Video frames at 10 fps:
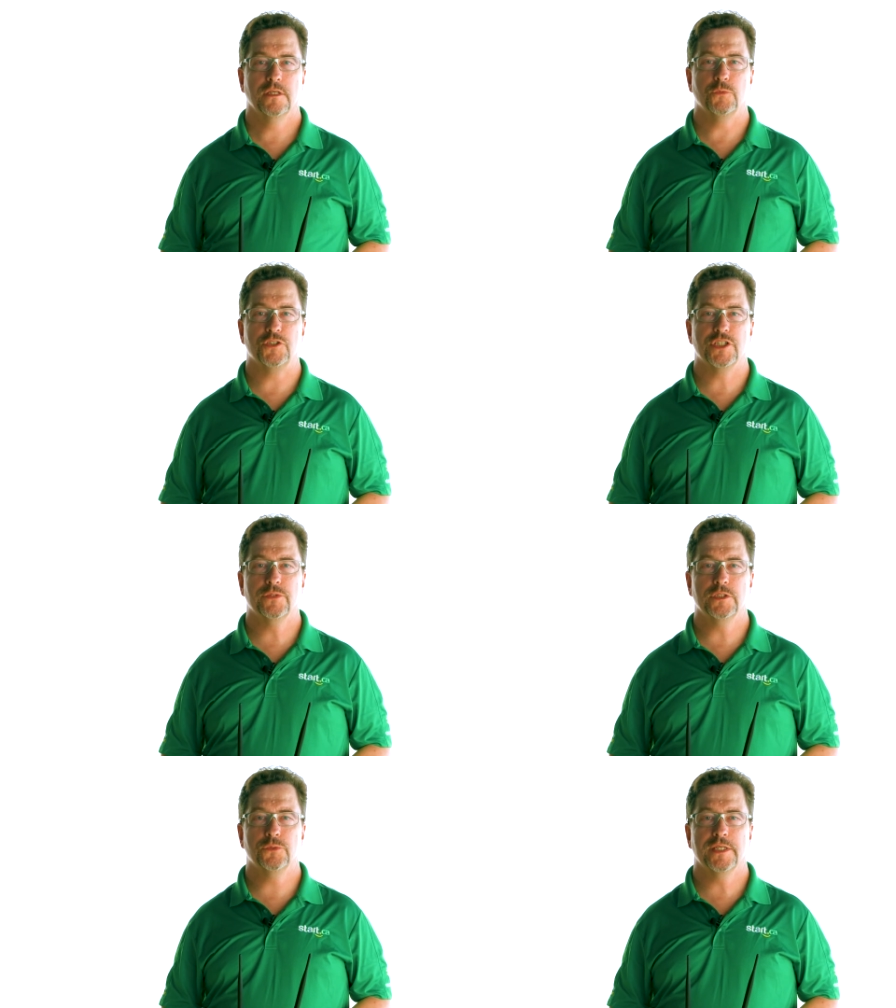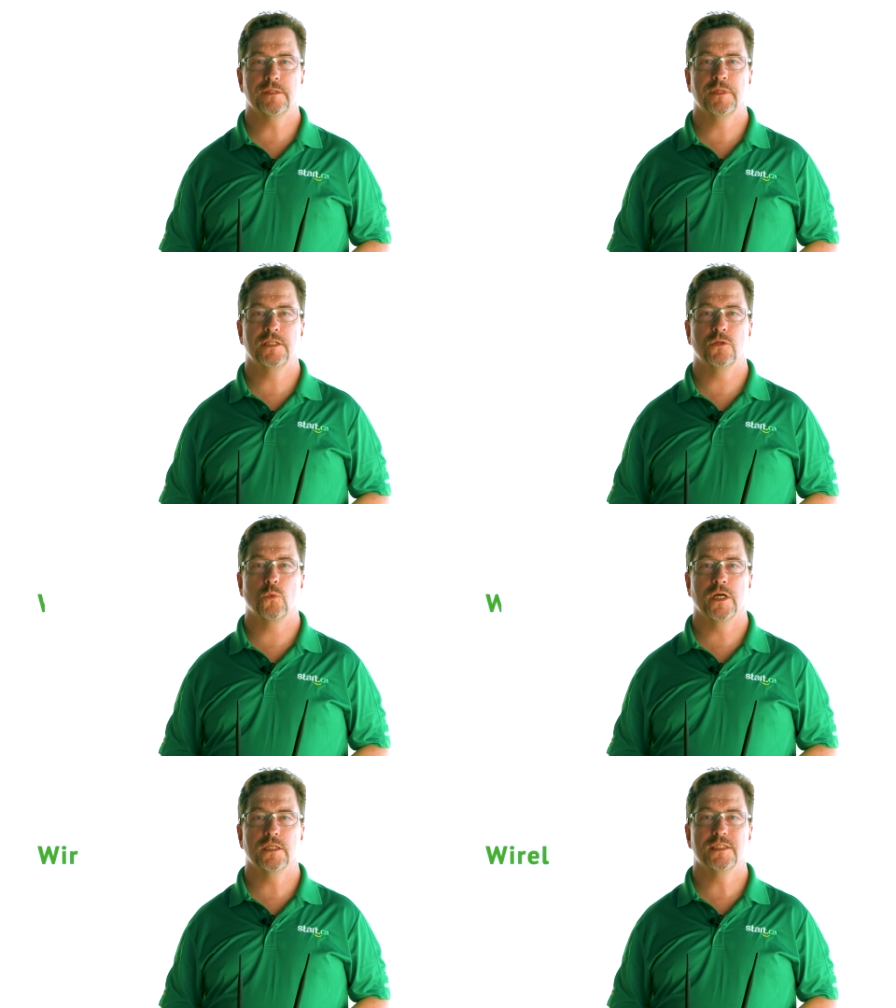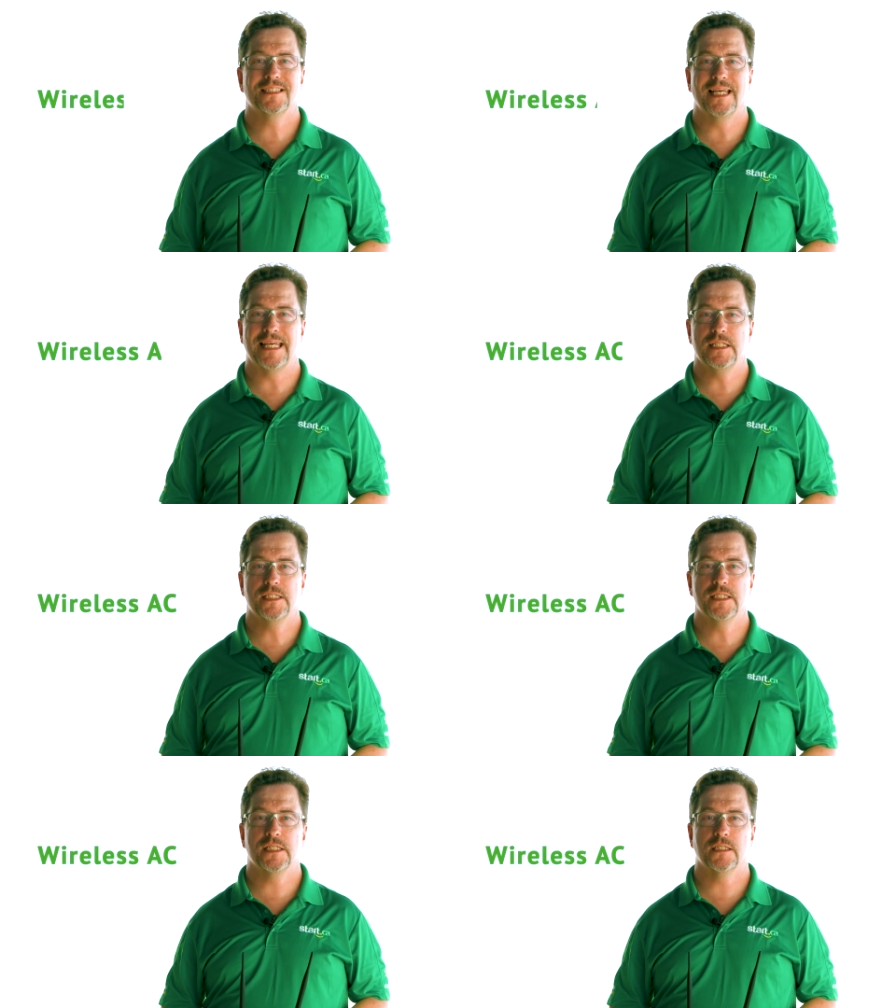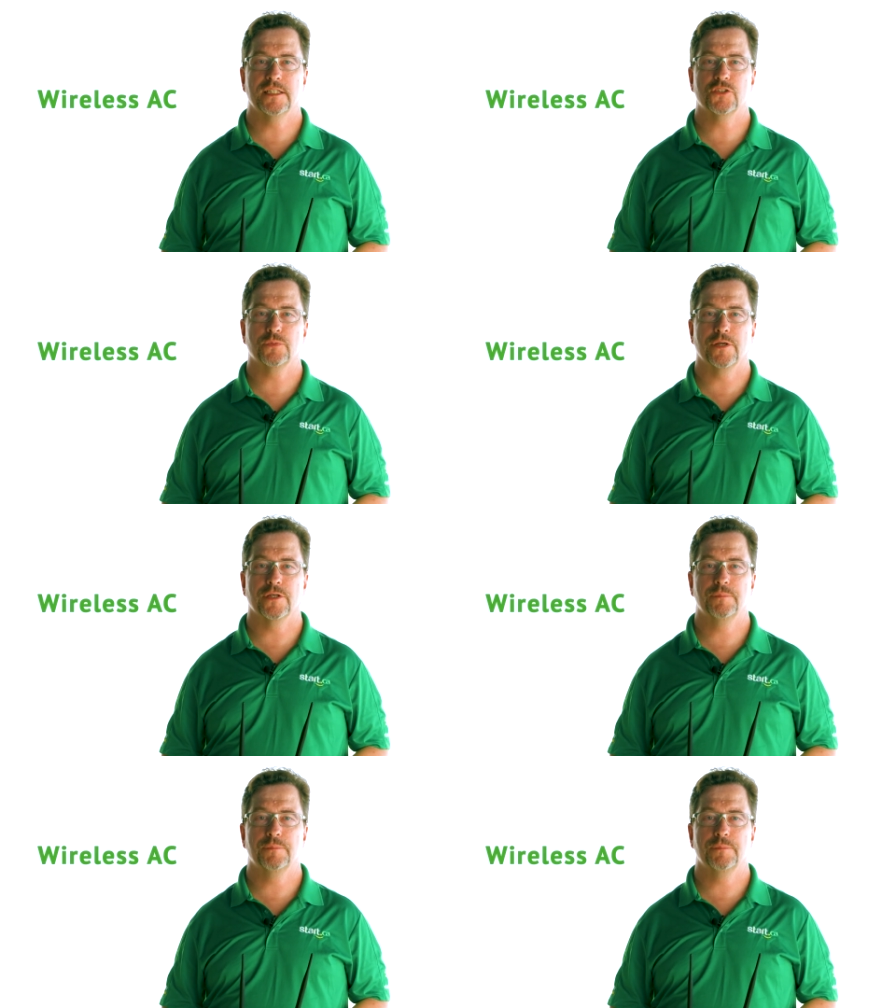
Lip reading: We generally recommend a wireless AC class router